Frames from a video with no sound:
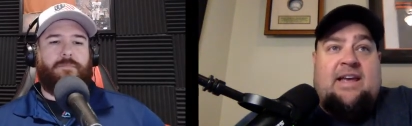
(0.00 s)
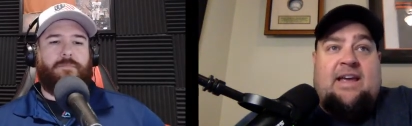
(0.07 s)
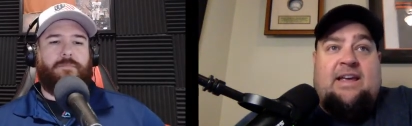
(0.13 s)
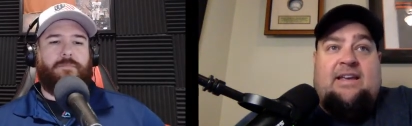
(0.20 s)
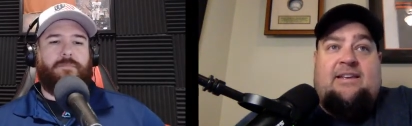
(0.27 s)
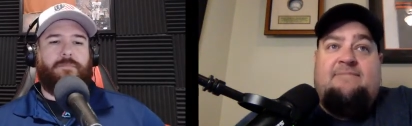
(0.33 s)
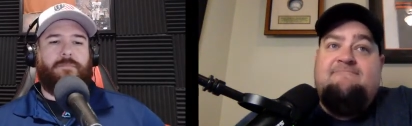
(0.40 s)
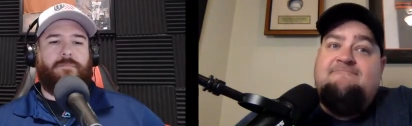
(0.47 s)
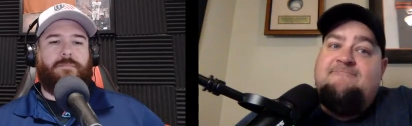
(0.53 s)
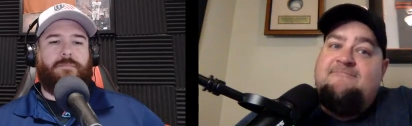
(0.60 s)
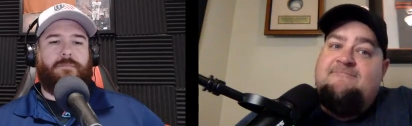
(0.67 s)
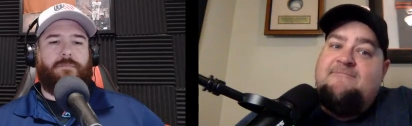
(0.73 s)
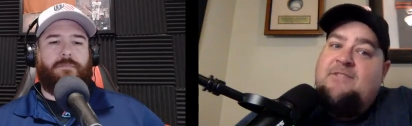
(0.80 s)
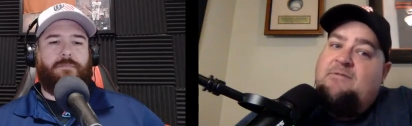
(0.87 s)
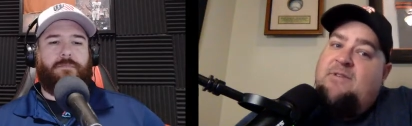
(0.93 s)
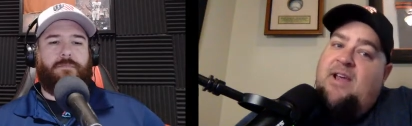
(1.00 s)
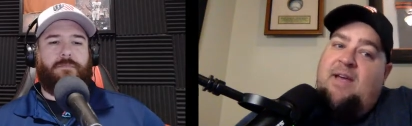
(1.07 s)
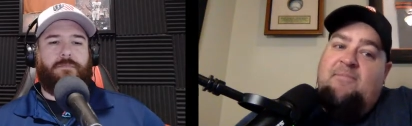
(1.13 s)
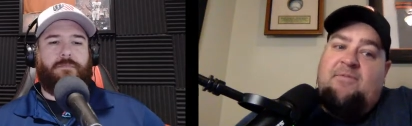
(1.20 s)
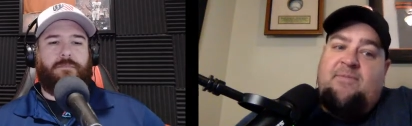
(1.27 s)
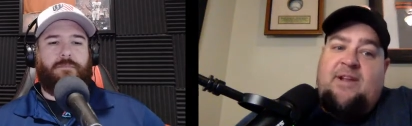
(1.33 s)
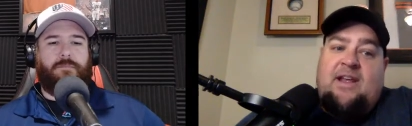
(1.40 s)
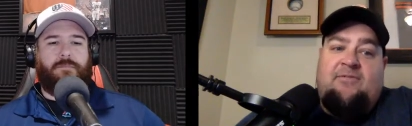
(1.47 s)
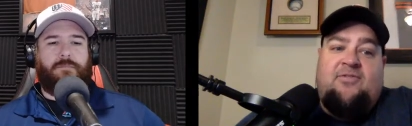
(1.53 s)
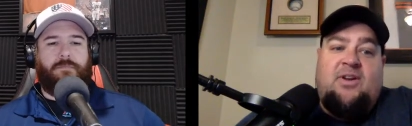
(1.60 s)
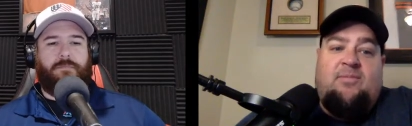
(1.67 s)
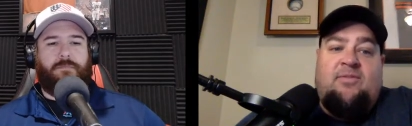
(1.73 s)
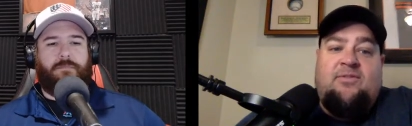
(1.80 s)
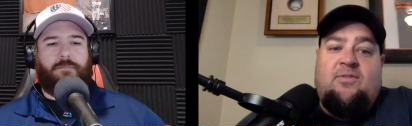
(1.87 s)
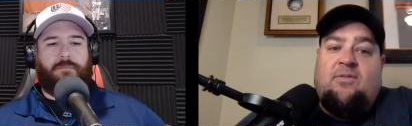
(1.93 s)
Speaker 1: Like the Rams might have
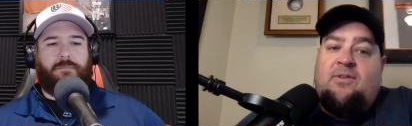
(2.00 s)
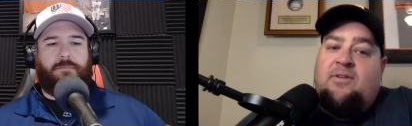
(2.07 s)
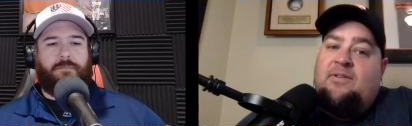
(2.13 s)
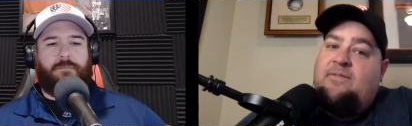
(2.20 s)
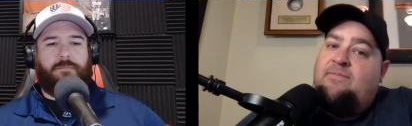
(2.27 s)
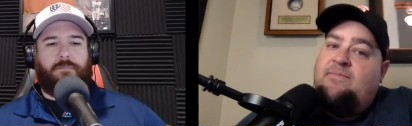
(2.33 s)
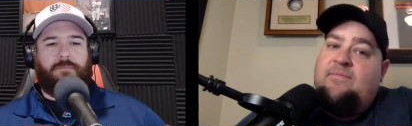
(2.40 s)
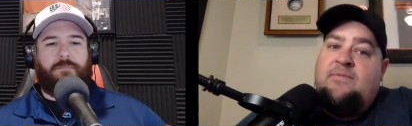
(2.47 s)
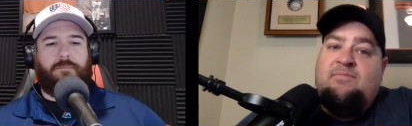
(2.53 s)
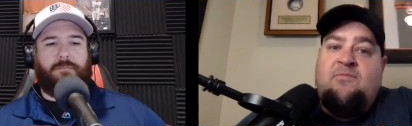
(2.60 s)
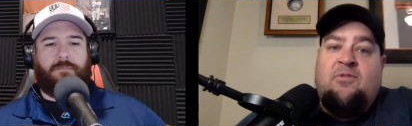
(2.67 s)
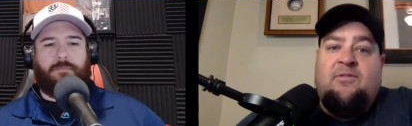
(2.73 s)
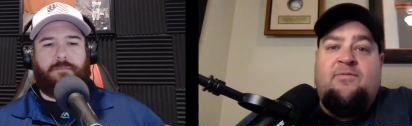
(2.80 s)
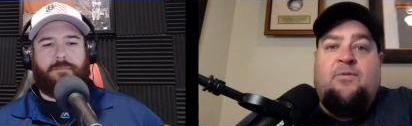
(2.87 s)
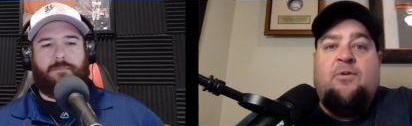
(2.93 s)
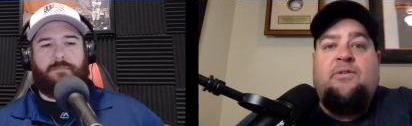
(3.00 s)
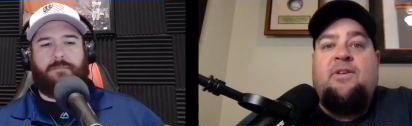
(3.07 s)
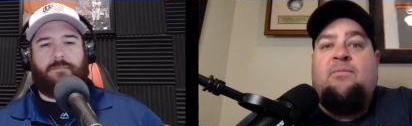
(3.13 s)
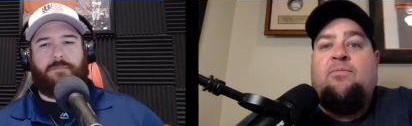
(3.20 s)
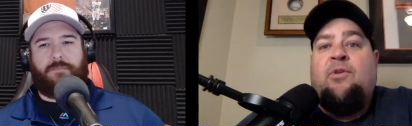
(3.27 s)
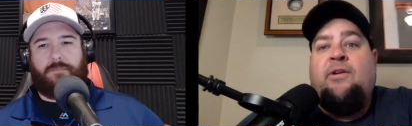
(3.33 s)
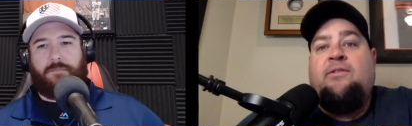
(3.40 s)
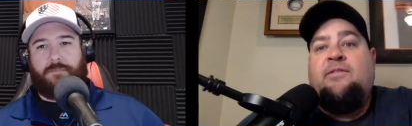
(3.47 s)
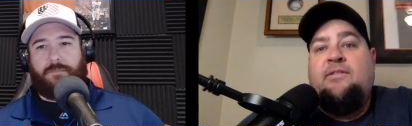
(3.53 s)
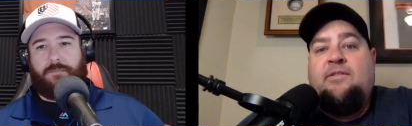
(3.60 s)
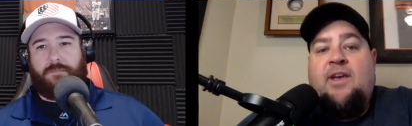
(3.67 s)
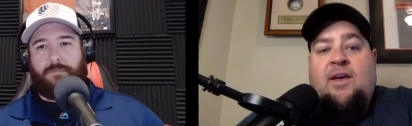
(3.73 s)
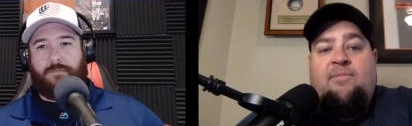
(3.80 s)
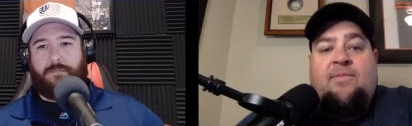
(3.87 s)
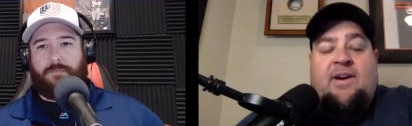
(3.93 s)
trouble scoring more than 14 points in this
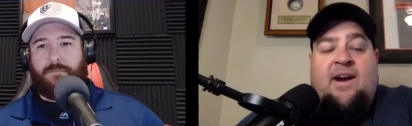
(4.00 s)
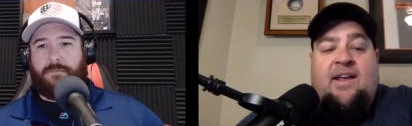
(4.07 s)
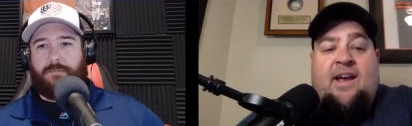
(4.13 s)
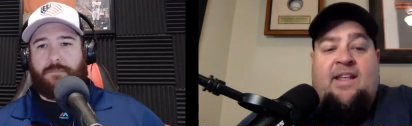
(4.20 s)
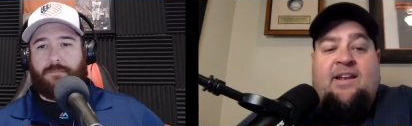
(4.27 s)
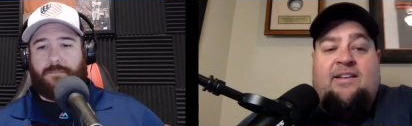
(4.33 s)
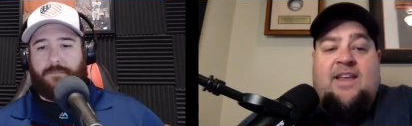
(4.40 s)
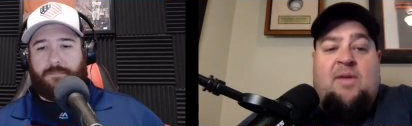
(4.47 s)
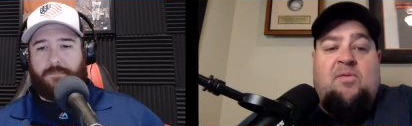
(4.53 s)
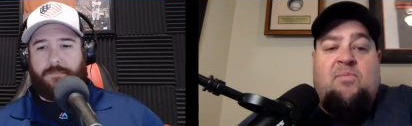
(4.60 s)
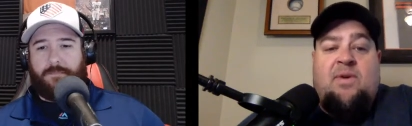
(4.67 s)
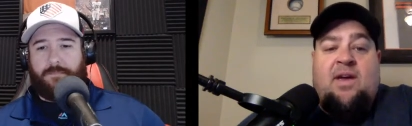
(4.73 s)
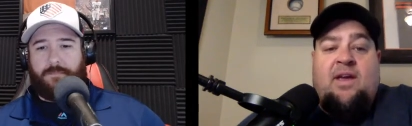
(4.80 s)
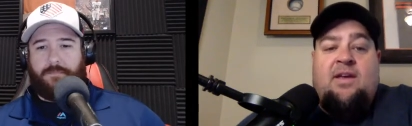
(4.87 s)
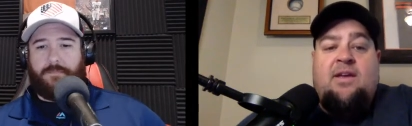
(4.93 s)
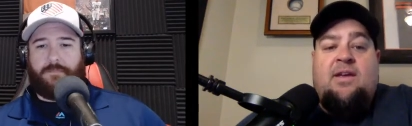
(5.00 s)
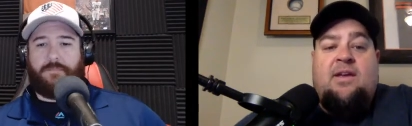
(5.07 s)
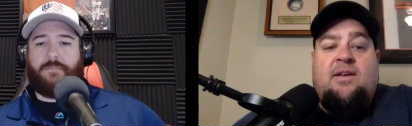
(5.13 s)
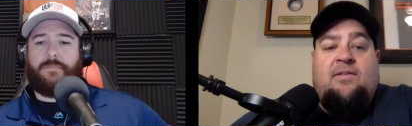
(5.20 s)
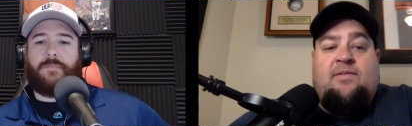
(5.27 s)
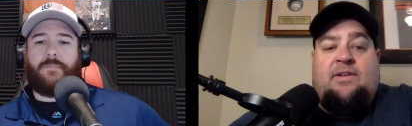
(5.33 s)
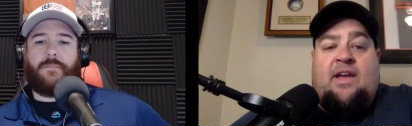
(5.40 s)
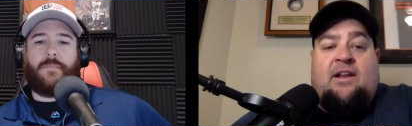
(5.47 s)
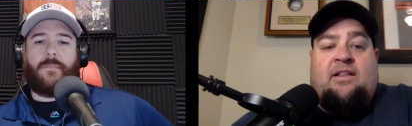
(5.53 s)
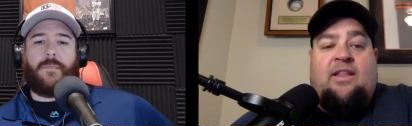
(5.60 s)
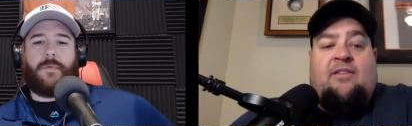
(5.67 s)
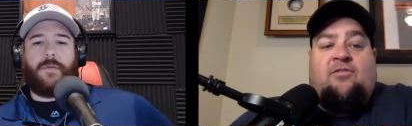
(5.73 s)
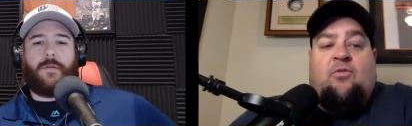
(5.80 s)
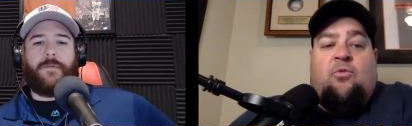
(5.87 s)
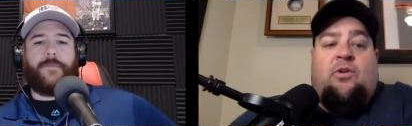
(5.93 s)
game. I, I think Tampa Bay kind of
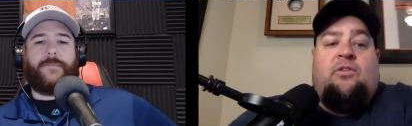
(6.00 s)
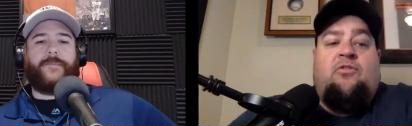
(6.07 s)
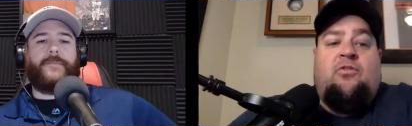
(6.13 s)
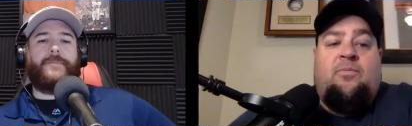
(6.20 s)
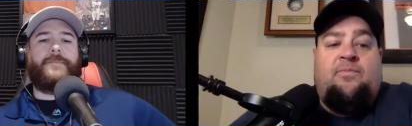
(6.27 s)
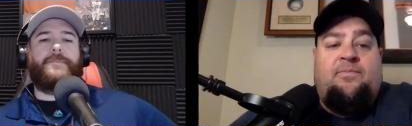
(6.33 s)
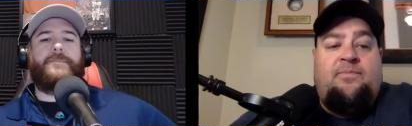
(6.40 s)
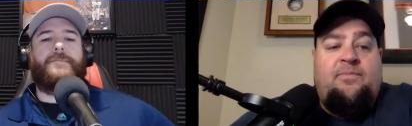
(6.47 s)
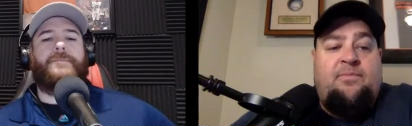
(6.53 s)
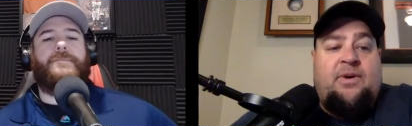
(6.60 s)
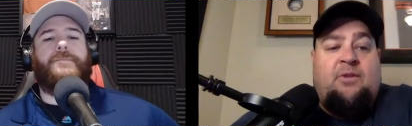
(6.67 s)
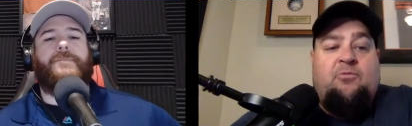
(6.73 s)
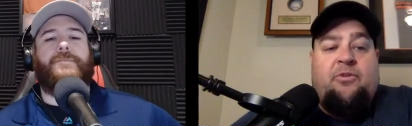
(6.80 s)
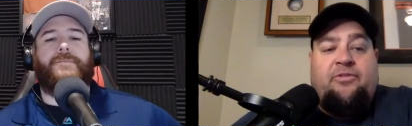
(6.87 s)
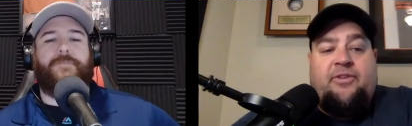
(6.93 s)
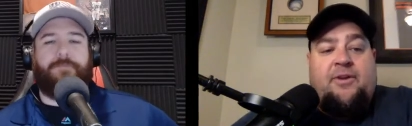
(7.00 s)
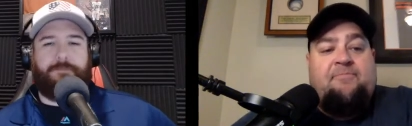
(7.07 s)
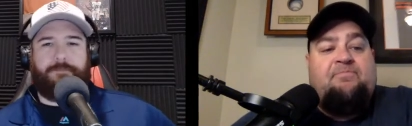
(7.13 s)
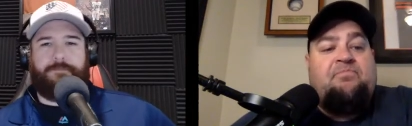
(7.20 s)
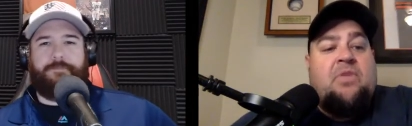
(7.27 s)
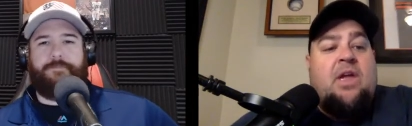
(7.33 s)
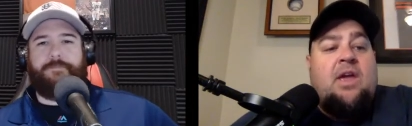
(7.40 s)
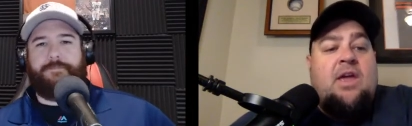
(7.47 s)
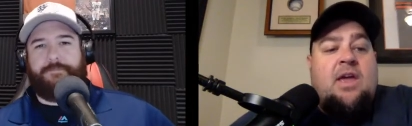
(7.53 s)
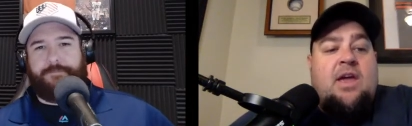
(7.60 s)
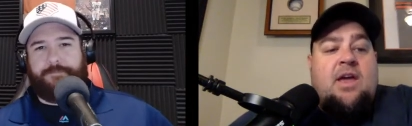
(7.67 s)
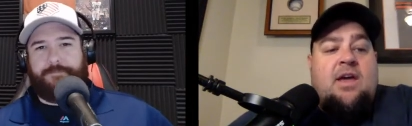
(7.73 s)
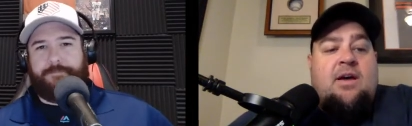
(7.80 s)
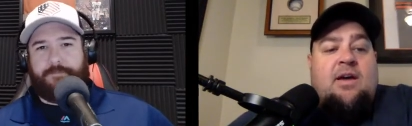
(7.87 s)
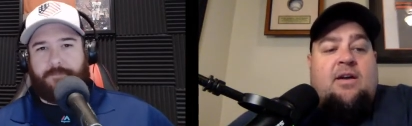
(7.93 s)
lays the wood to them, but we'll see.
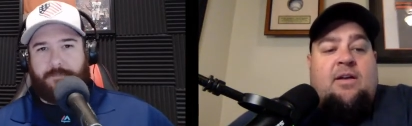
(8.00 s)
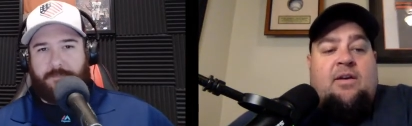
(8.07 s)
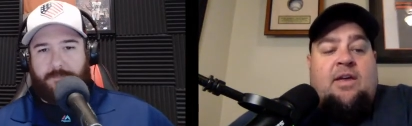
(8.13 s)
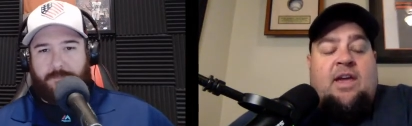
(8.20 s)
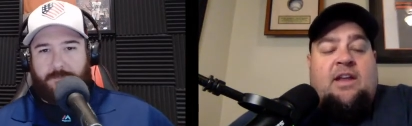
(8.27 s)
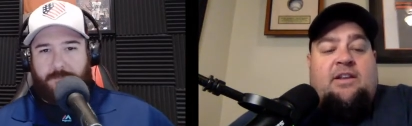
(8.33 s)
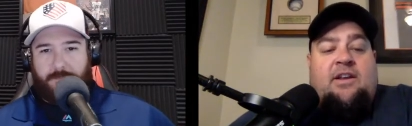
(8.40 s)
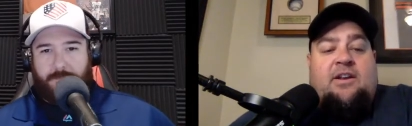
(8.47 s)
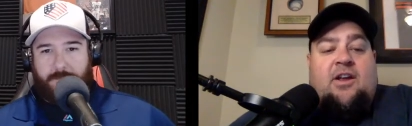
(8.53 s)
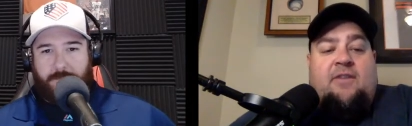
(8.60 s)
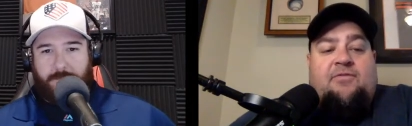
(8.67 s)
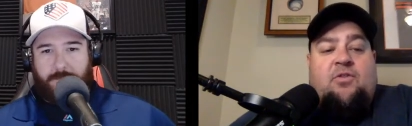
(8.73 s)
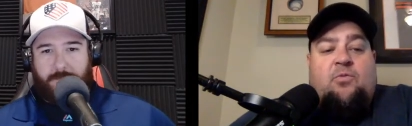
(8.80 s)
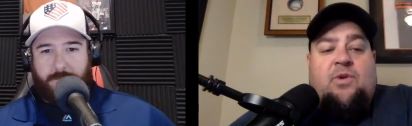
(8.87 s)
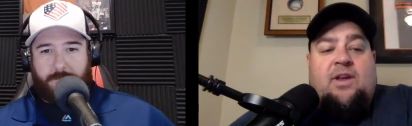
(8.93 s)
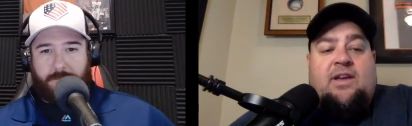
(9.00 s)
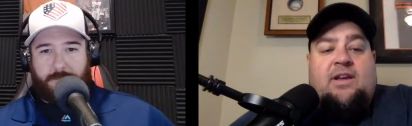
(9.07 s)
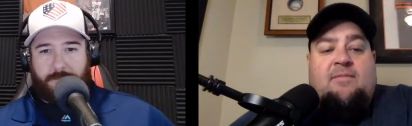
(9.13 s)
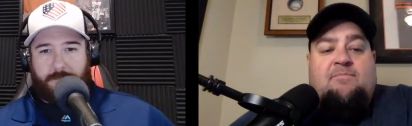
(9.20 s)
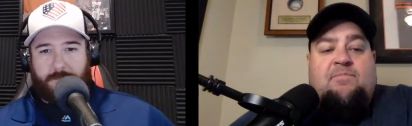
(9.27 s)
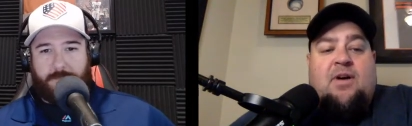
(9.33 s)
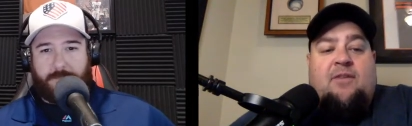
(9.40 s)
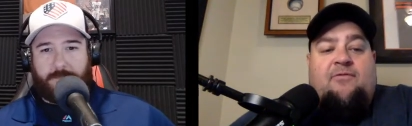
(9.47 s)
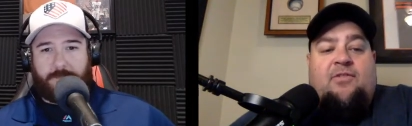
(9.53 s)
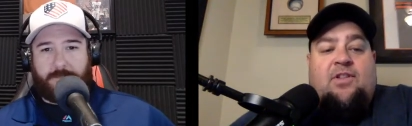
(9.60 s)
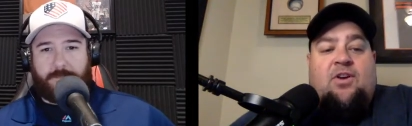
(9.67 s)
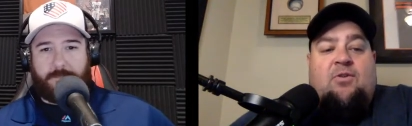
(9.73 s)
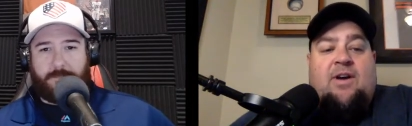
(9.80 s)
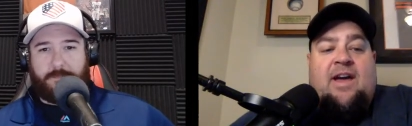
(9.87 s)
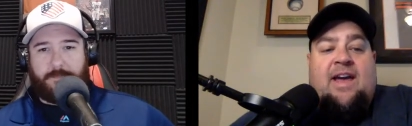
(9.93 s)
Ending off the weekend,
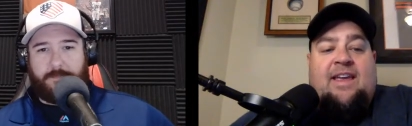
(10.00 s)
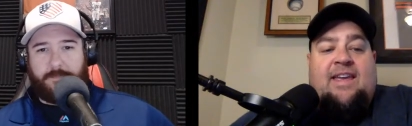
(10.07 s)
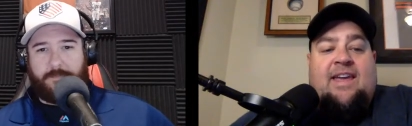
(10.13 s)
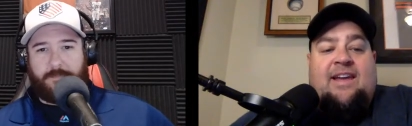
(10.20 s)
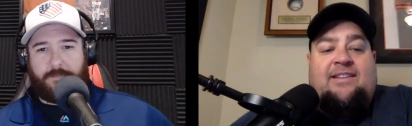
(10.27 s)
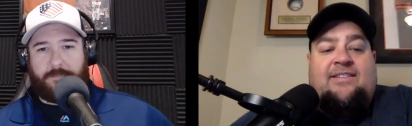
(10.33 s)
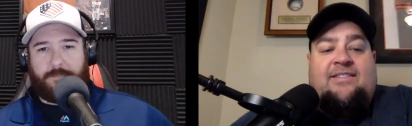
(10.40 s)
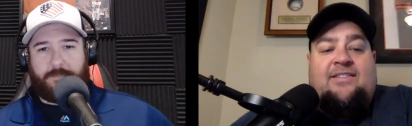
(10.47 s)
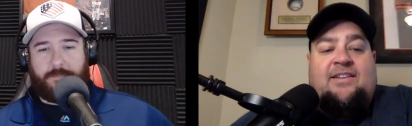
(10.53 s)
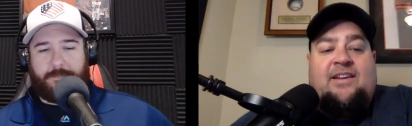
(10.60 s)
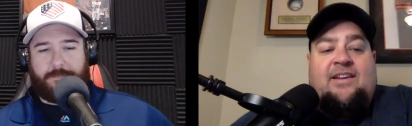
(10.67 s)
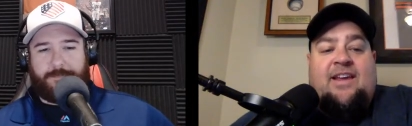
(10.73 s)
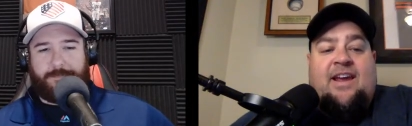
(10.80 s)
Buffalo at Kansas City.